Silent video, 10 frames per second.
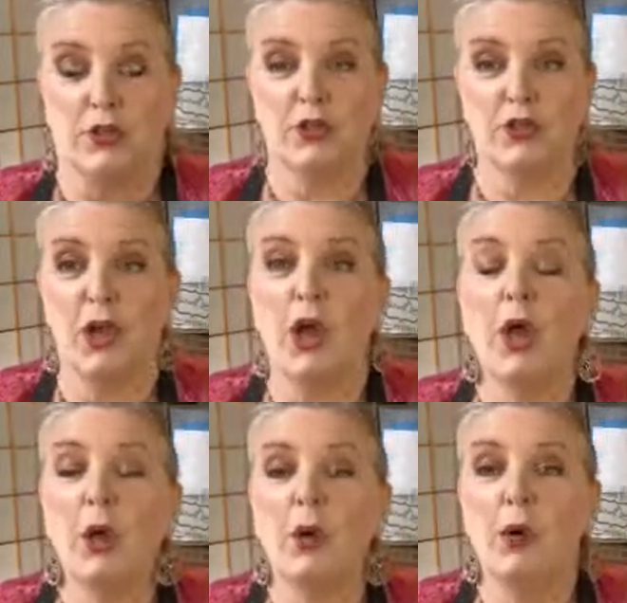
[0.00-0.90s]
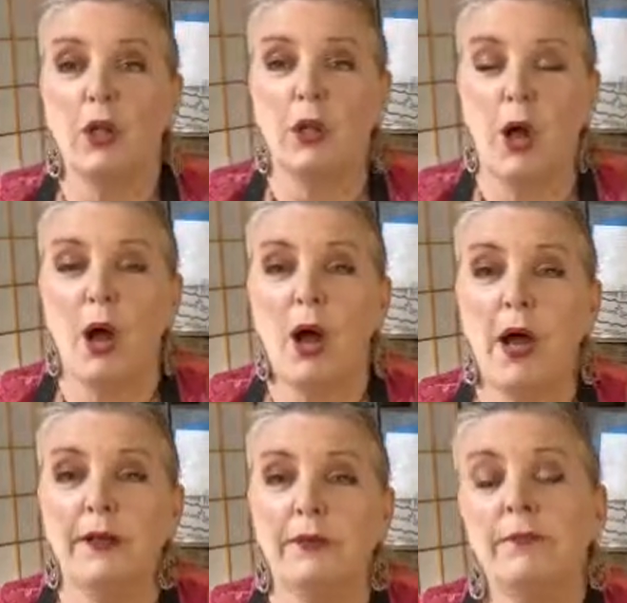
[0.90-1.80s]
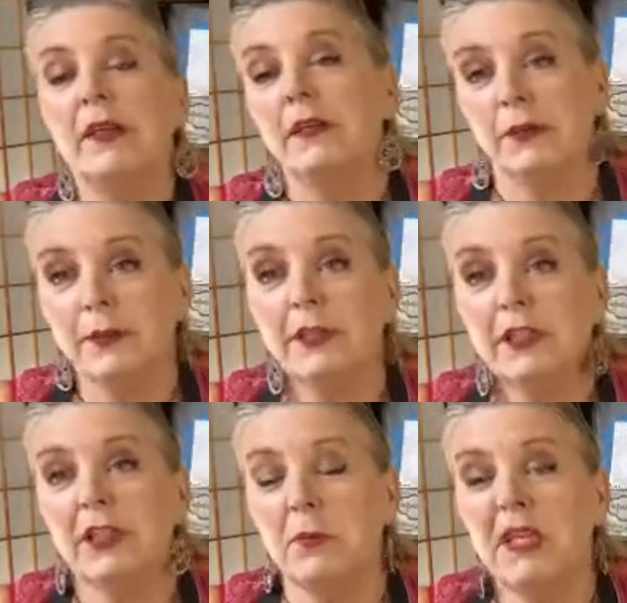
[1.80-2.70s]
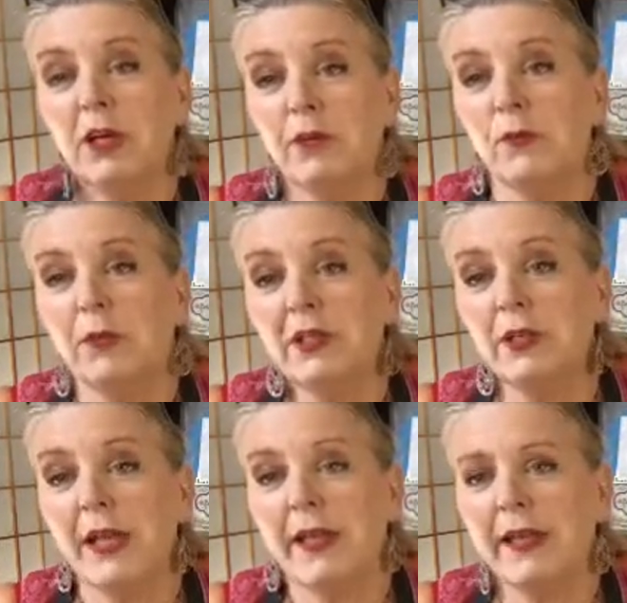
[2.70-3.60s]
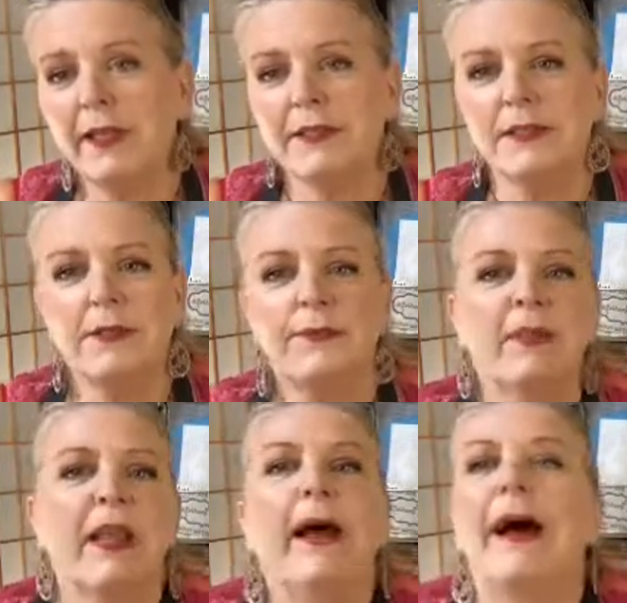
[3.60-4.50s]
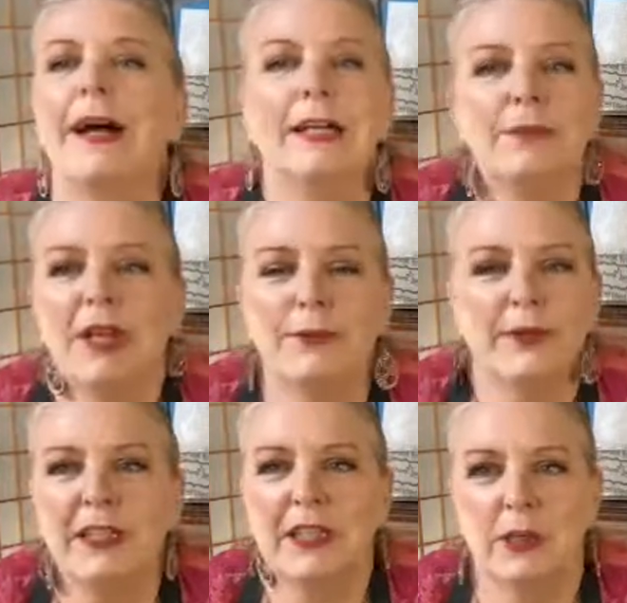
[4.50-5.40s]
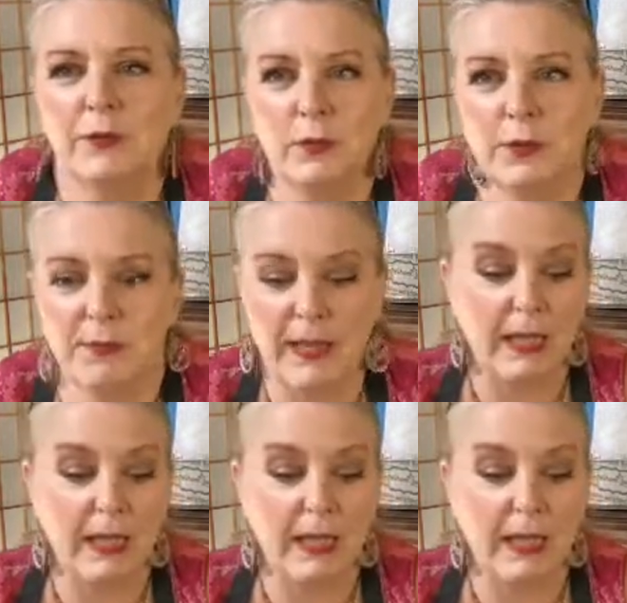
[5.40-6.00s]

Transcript: show a lot. You really need to be careful with your lines. I'm not really careful with my